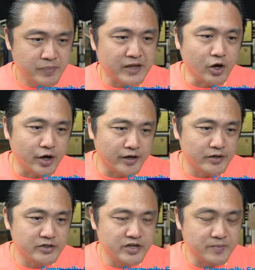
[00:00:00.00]

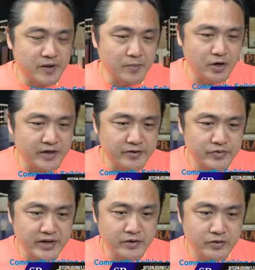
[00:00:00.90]
Bitcoin, JP
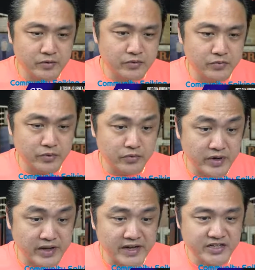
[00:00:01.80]
Morgan
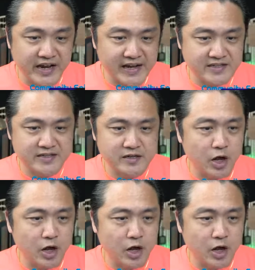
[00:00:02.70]
readjust